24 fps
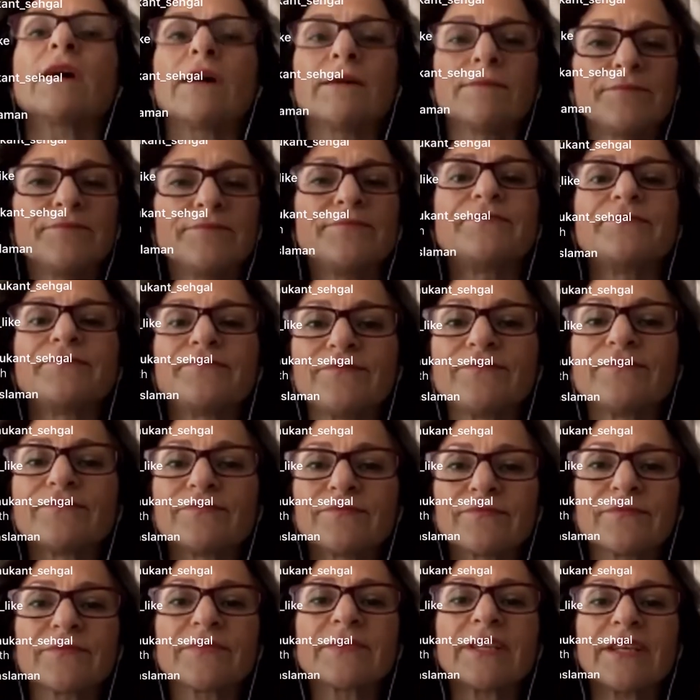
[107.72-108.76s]
Yeah,
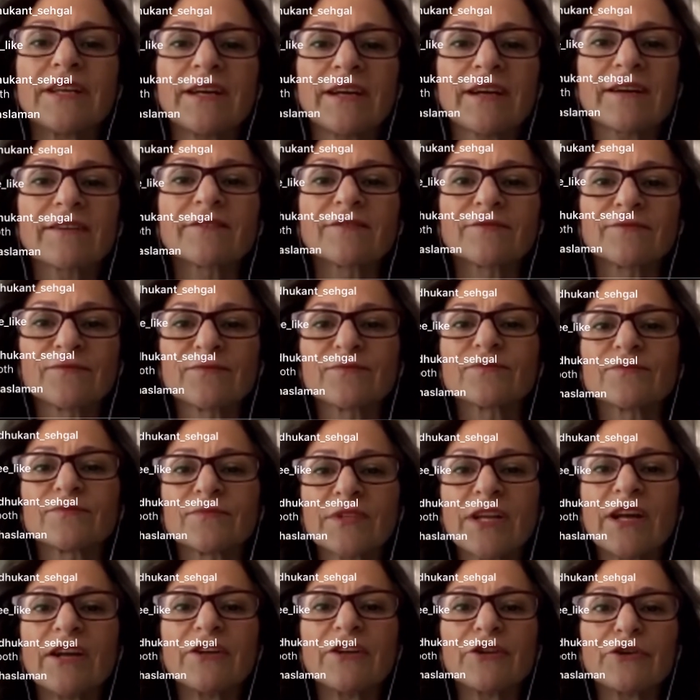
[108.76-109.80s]
yeah,
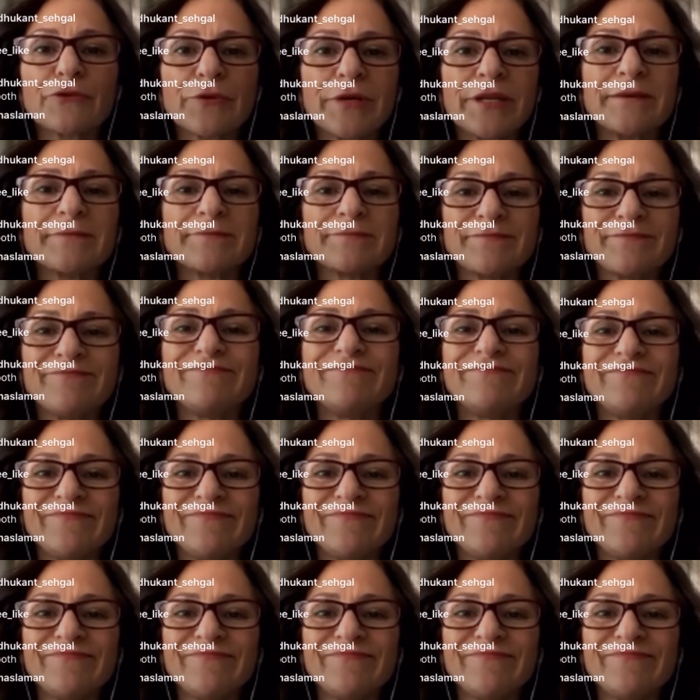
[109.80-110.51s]
I agree.